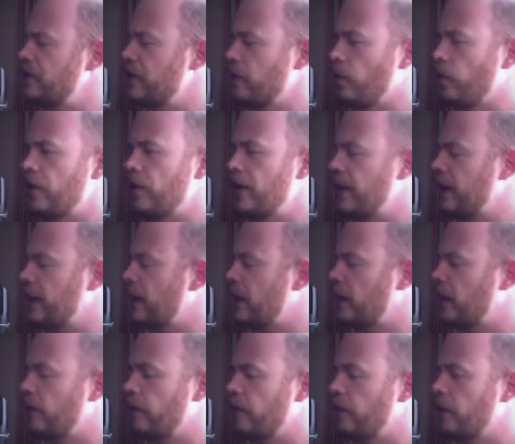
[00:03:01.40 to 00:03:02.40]
one thing
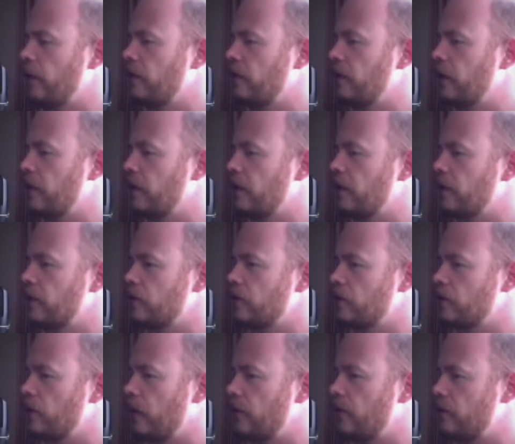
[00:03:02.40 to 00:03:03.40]
that I've really been
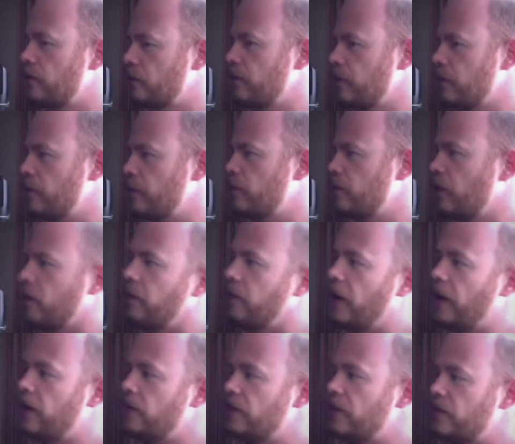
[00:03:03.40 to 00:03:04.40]
I've been struck
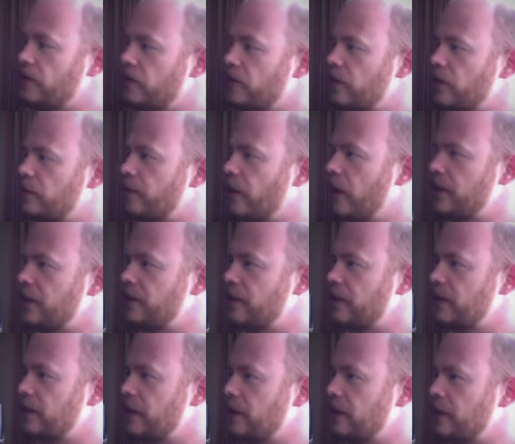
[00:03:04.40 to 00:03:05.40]
by in the midst of this
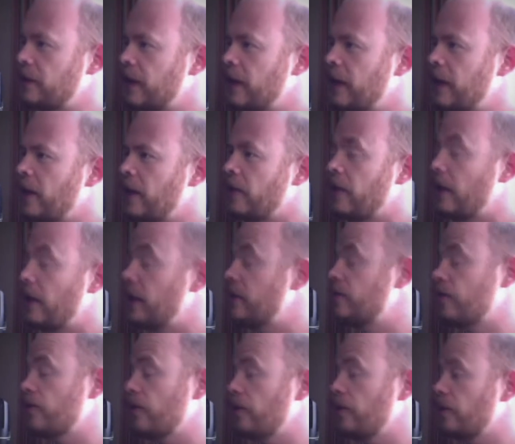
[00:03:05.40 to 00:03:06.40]
process is that
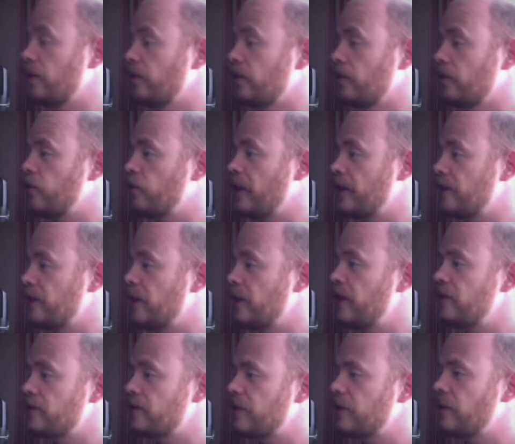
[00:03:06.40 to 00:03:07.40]
each of the the
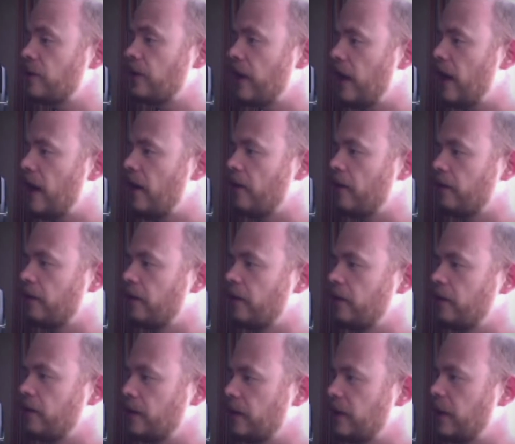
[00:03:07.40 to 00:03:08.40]
translations that we have
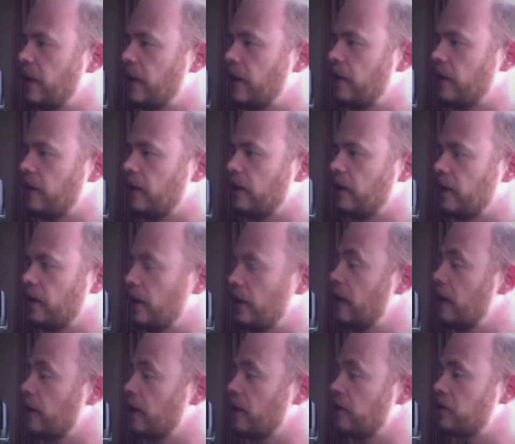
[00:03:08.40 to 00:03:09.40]
today in, in
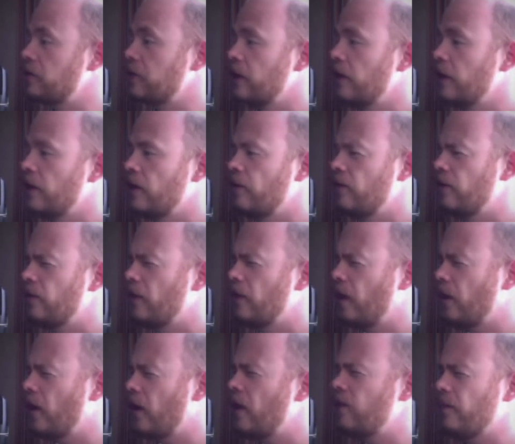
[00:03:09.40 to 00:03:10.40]
English,
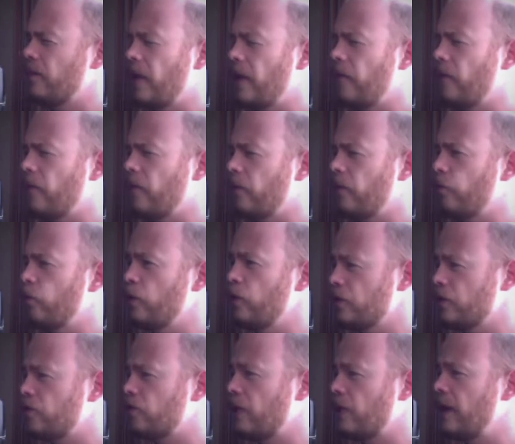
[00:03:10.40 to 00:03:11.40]
a lot of them have
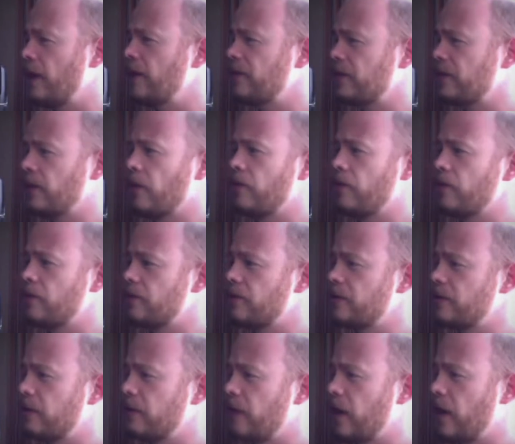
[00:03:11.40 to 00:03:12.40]
real strengths, and
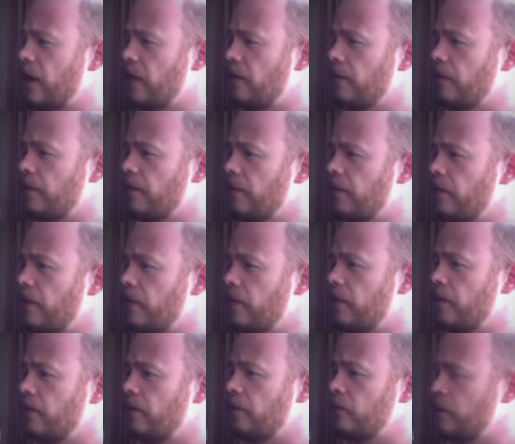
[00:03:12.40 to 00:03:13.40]
others uh,
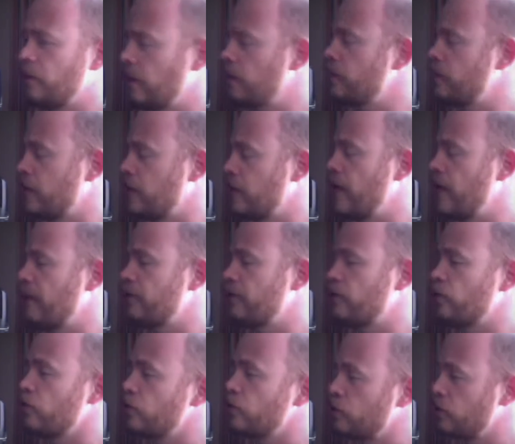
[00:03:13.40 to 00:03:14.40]
some some have
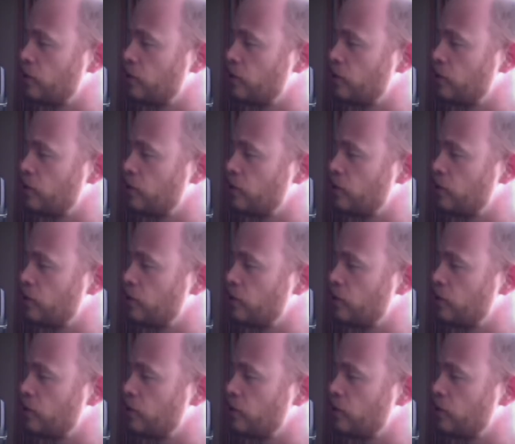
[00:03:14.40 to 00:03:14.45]
certain